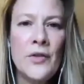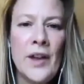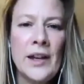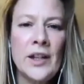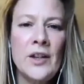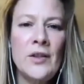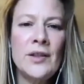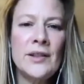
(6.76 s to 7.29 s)

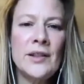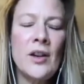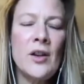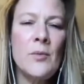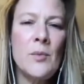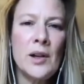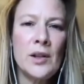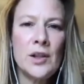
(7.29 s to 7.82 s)
you so
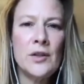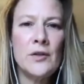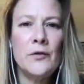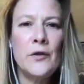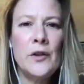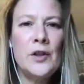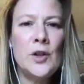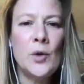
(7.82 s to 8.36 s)
much for
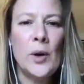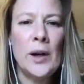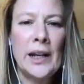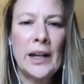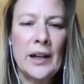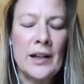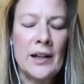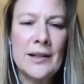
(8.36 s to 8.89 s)
joining
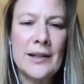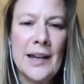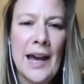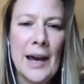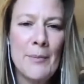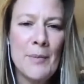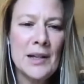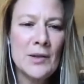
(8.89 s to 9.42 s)
us.
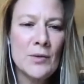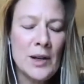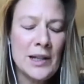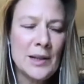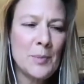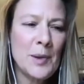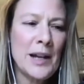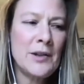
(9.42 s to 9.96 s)
It's always a
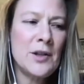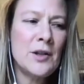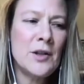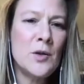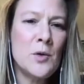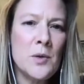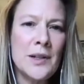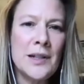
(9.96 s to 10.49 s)
pleasure to
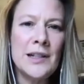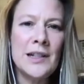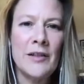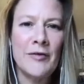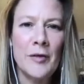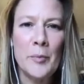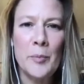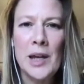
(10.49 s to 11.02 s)
talk to
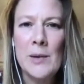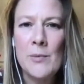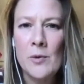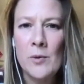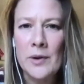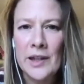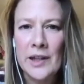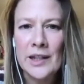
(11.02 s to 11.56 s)
different people
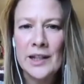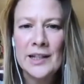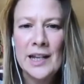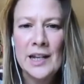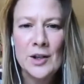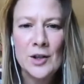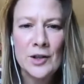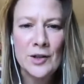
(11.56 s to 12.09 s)
within this
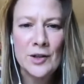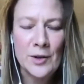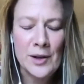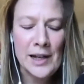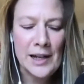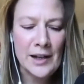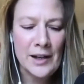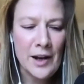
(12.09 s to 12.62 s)
industry,
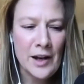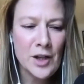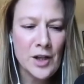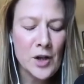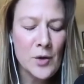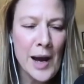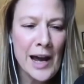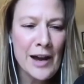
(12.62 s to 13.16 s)
and you
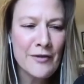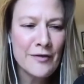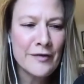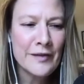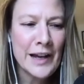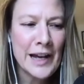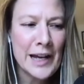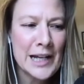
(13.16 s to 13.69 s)
have
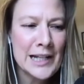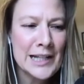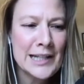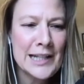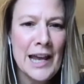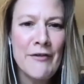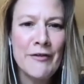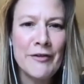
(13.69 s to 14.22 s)

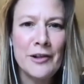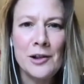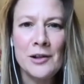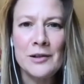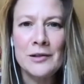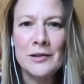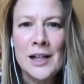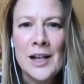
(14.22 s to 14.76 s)

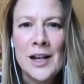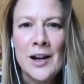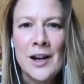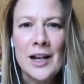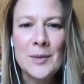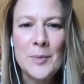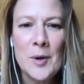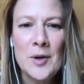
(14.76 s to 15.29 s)
several, I
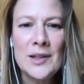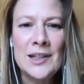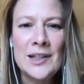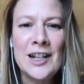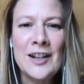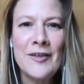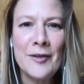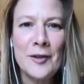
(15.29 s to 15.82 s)
suppose,
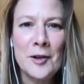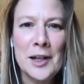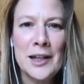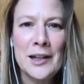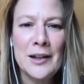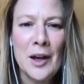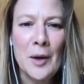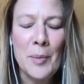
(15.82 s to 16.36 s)

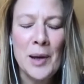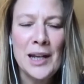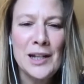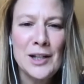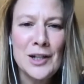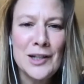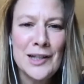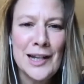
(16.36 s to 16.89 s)
differing
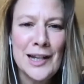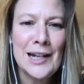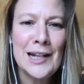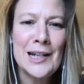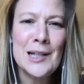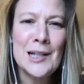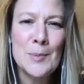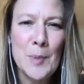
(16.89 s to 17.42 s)
opinions and
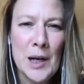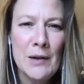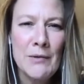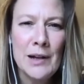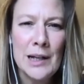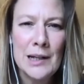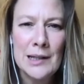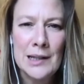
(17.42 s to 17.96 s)

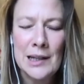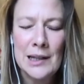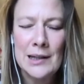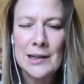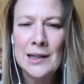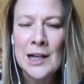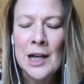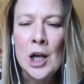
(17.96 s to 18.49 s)
experiences.
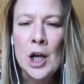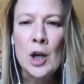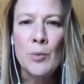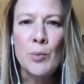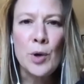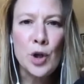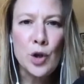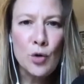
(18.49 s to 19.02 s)

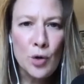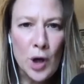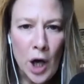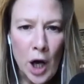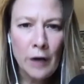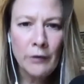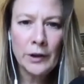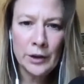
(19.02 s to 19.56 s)
But your
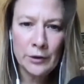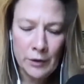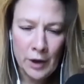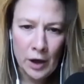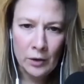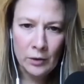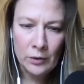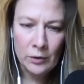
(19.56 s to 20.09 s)
current
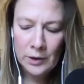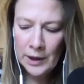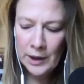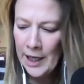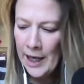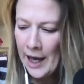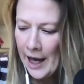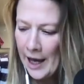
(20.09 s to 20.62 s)
role
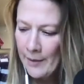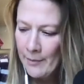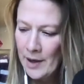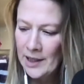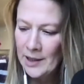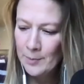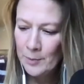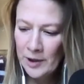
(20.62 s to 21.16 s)

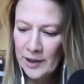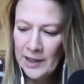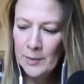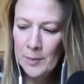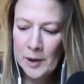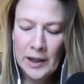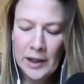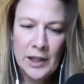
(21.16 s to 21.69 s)
is
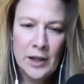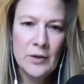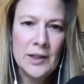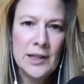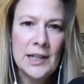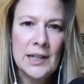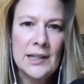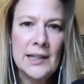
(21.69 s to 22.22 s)
principal at
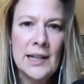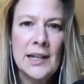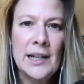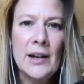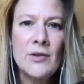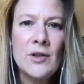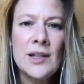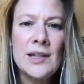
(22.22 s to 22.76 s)
UTC. Now,
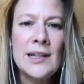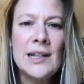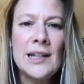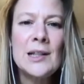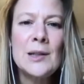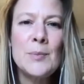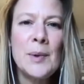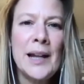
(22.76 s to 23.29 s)
just
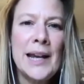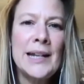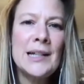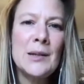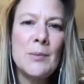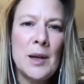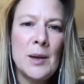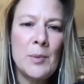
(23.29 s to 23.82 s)
explain to
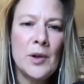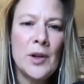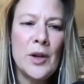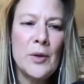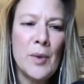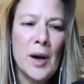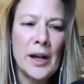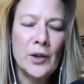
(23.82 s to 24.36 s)
people who
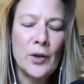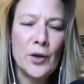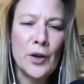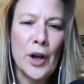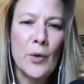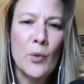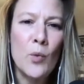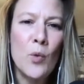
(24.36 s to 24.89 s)
might not
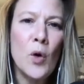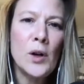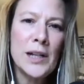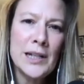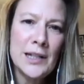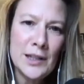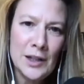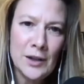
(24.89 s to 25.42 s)
know, what
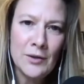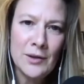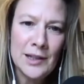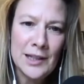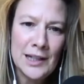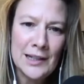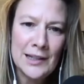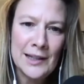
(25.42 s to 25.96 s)
is
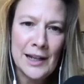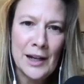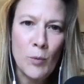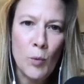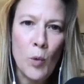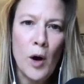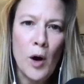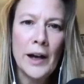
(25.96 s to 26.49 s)
UTC and
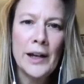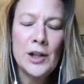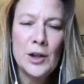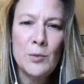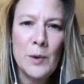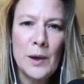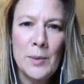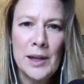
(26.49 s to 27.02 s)
why should
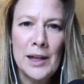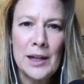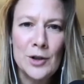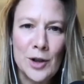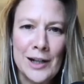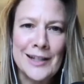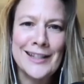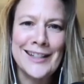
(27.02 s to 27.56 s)
we be
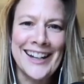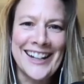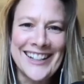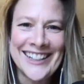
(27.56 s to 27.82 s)
interested?